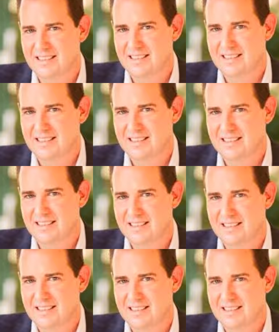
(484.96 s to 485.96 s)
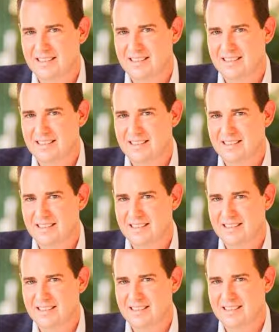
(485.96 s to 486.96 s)

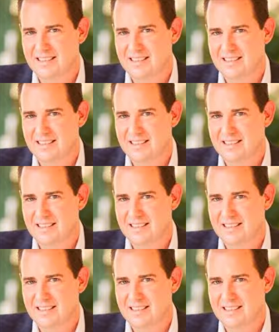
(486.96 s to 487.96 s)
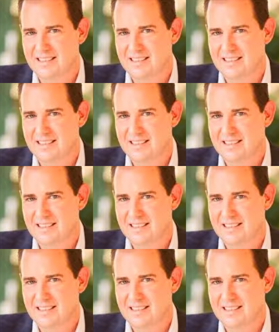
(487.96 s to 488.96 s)

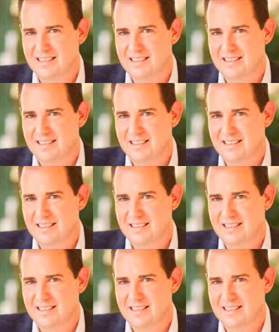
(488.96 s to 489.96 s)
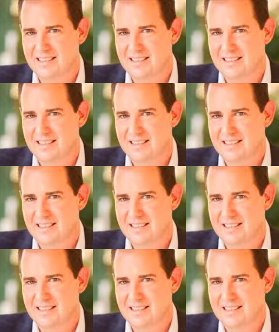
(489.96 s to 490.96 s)

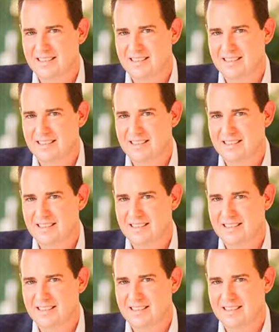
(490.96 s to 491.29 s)
[no speech]